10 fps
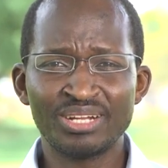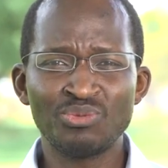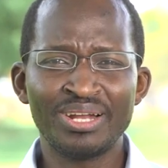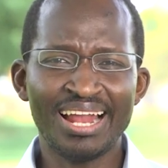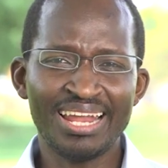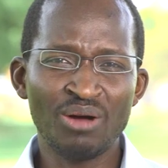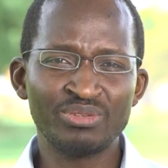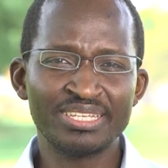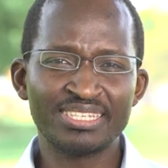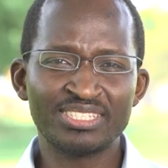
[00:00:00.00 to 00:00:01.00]
that will allow
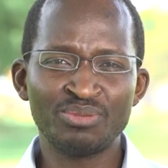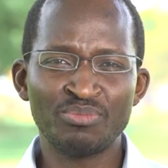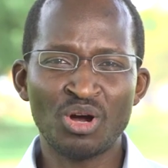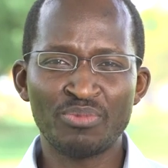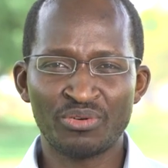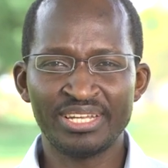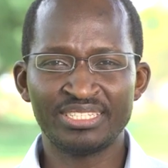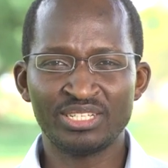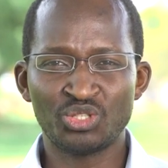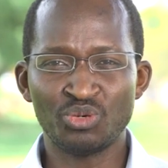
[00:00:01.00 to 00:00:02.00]
the system
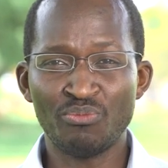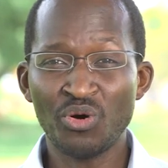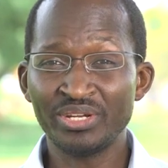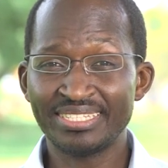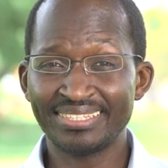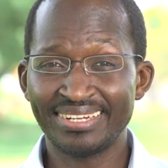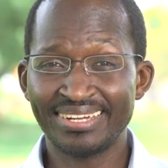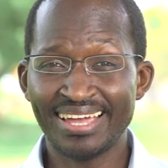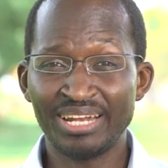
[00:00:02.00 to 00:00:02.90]
operator to monitor